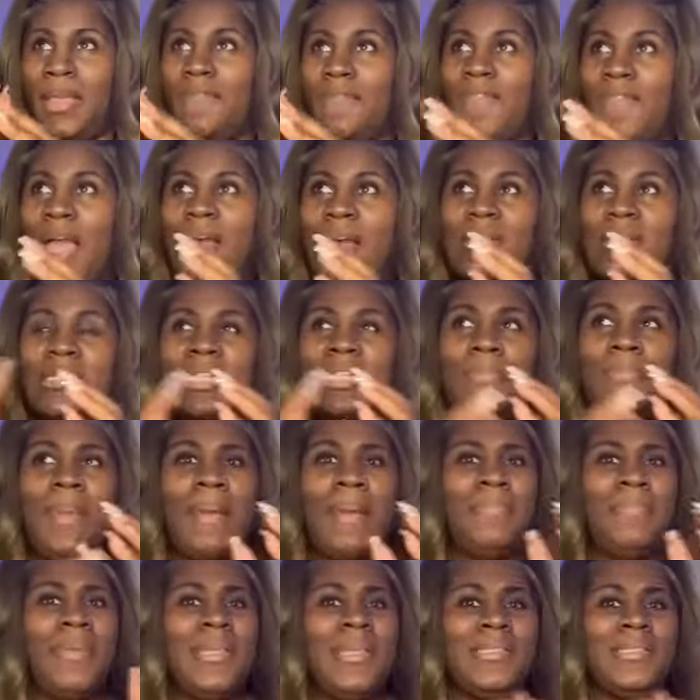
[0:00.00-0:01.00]
If y'all see
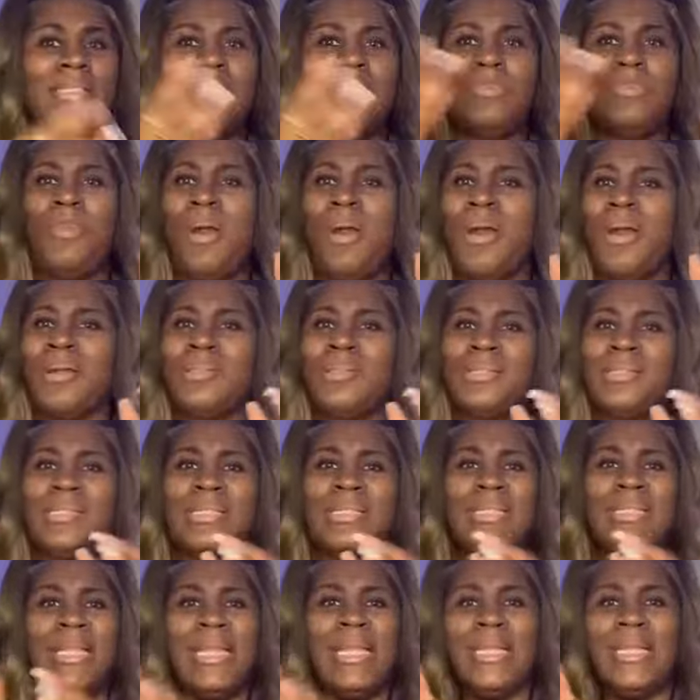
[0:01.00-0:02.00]
my business
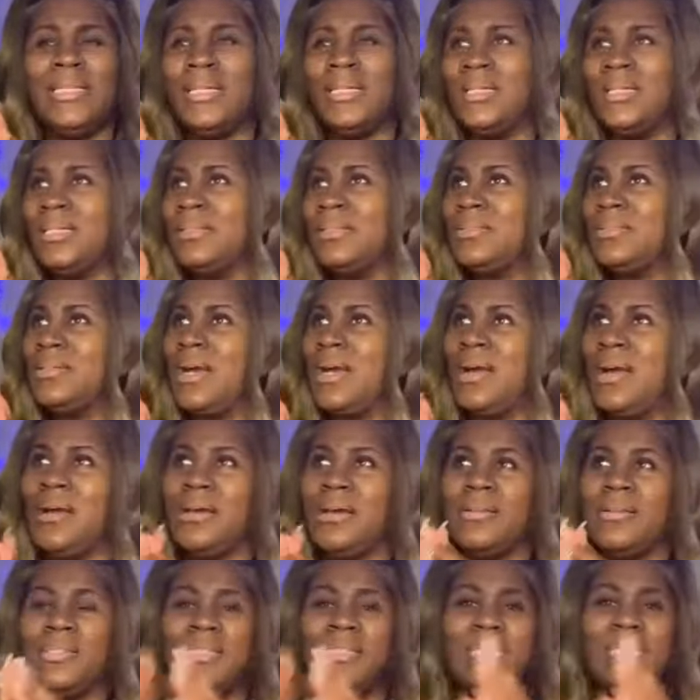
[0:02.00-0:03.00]
partners, Nina,
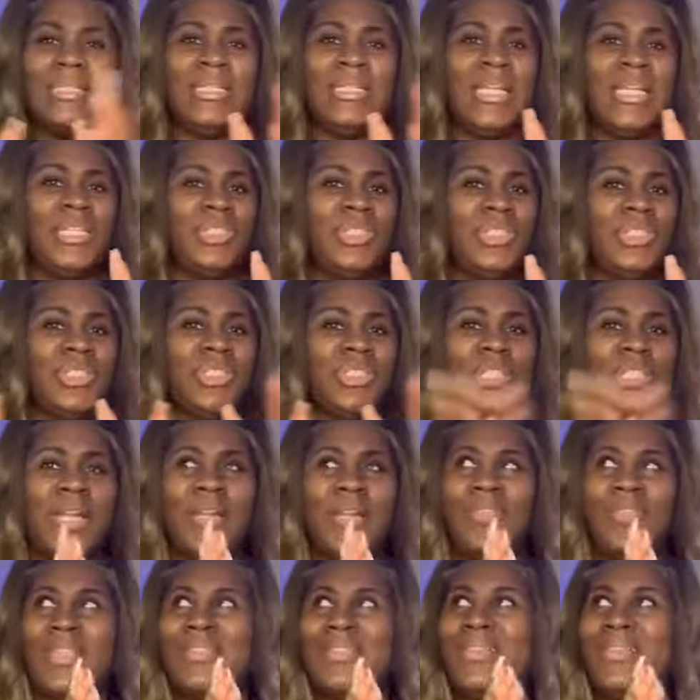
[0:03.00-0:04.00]
Stanisha,
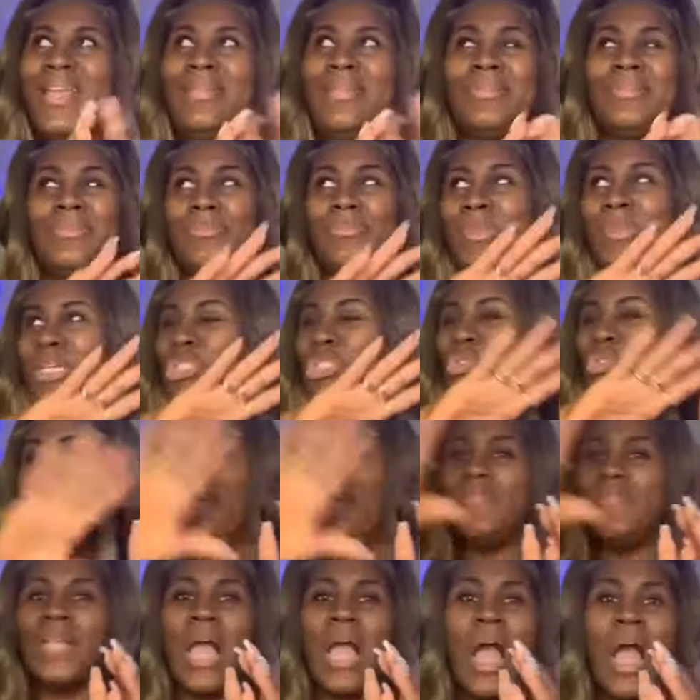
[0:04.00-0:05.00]
Jonathan, they've been
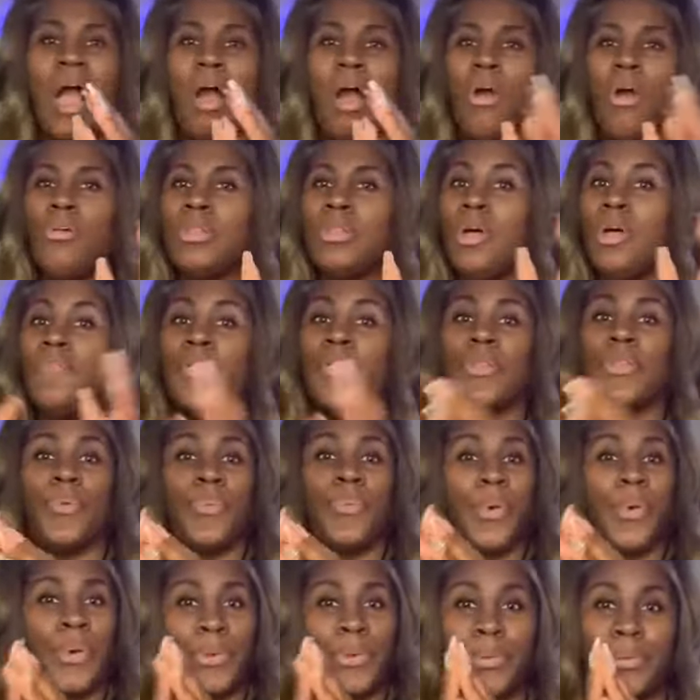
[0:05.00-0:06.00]
traveling all over the
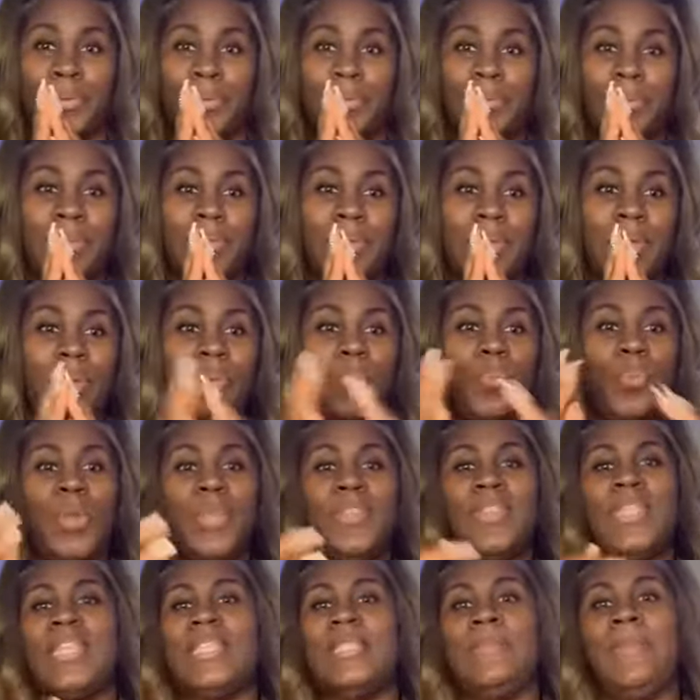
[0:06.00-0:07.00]
world
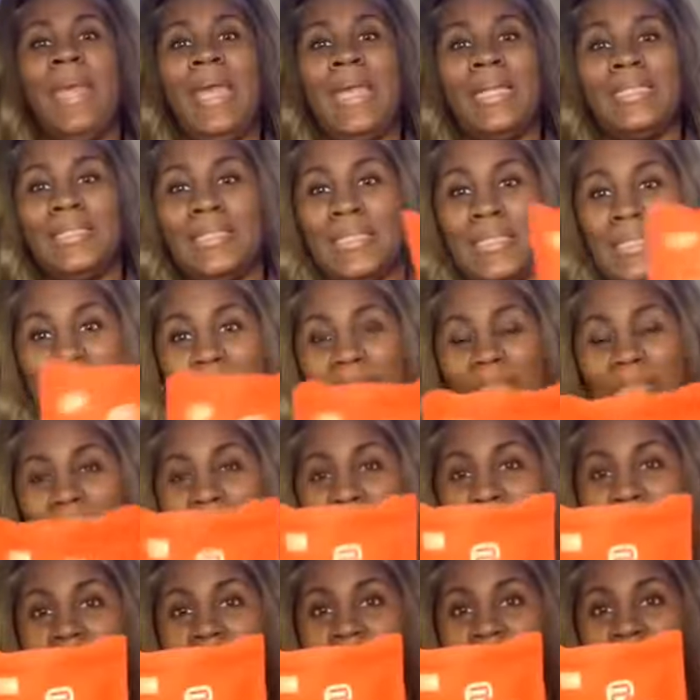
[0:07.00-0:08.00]
with these patches.
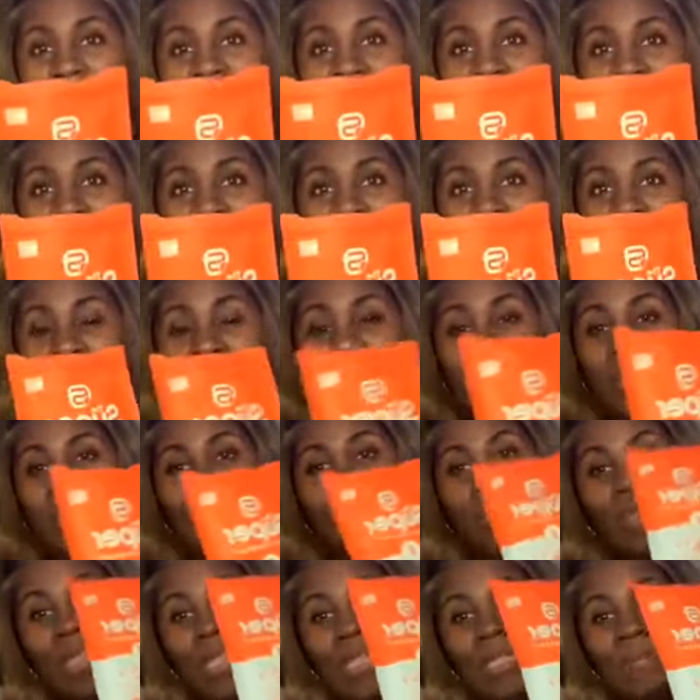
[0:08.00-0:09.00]

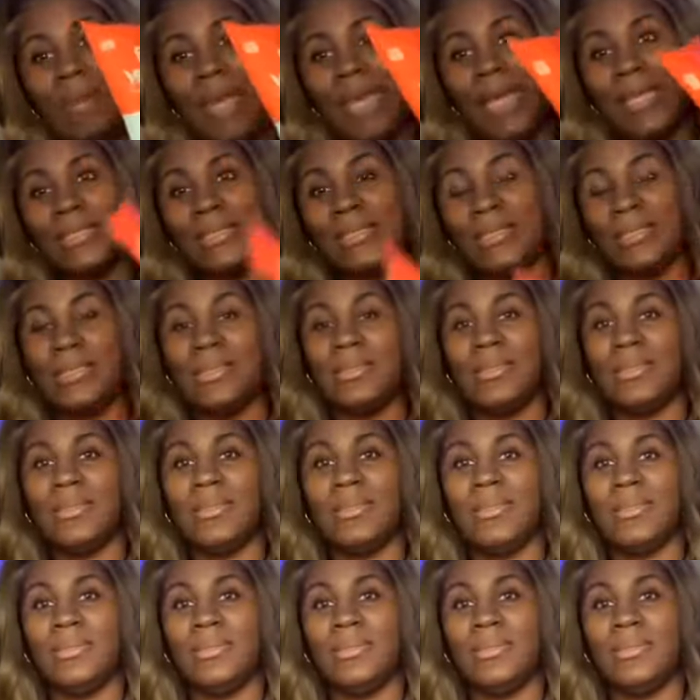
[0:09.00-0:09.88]
With these patches.